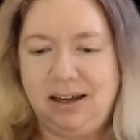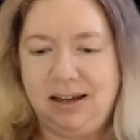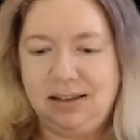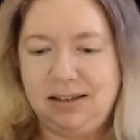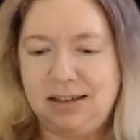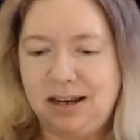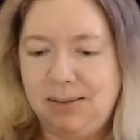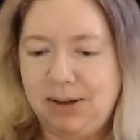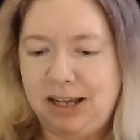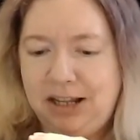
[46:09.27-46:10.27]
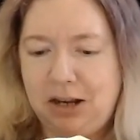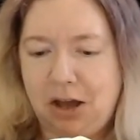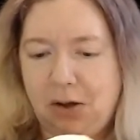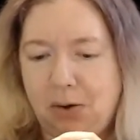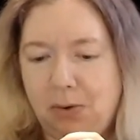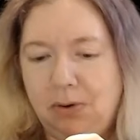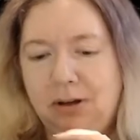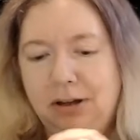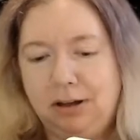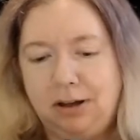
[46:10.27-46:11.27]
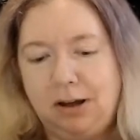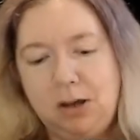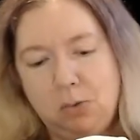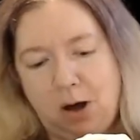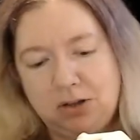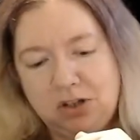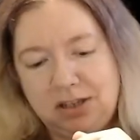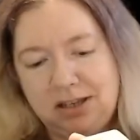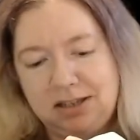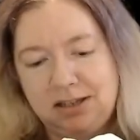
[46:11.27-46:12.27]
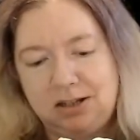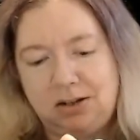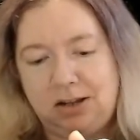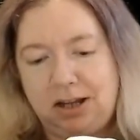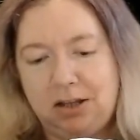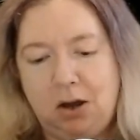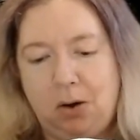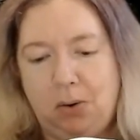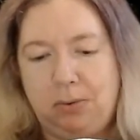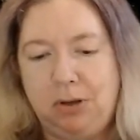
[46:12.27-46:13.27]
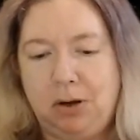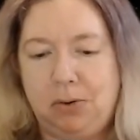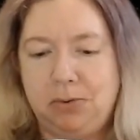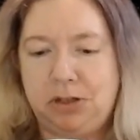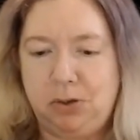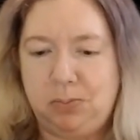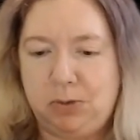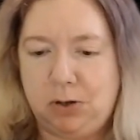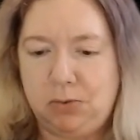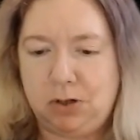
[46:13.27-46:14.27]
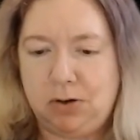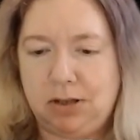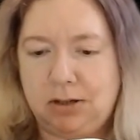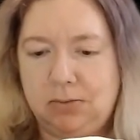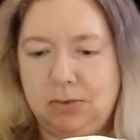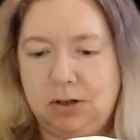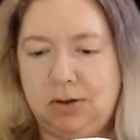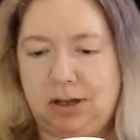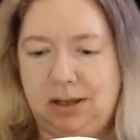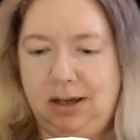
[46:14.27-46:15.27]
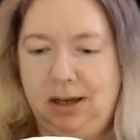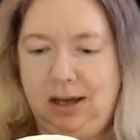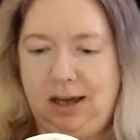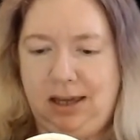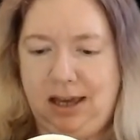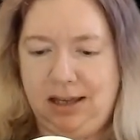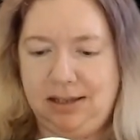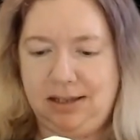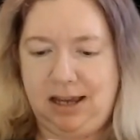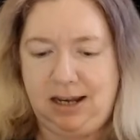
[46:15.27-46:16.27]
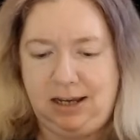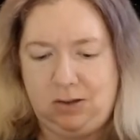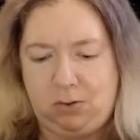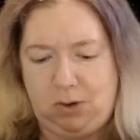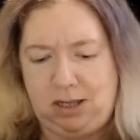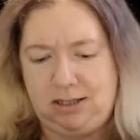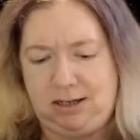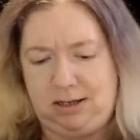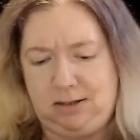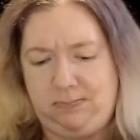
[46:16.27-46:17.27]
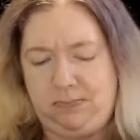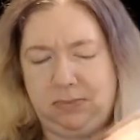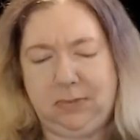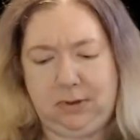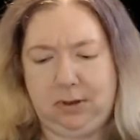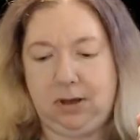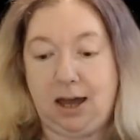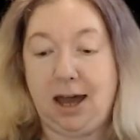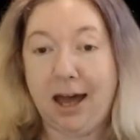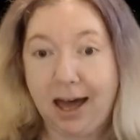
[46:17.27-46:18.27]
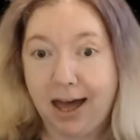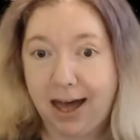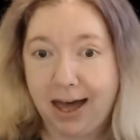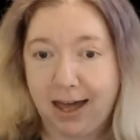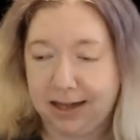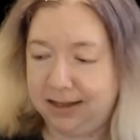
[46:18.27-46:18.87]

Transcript: Does anybody know? Are you watching this and you're like, no, Soup, don't do it, don't do it. I can't see any other way to... Aha!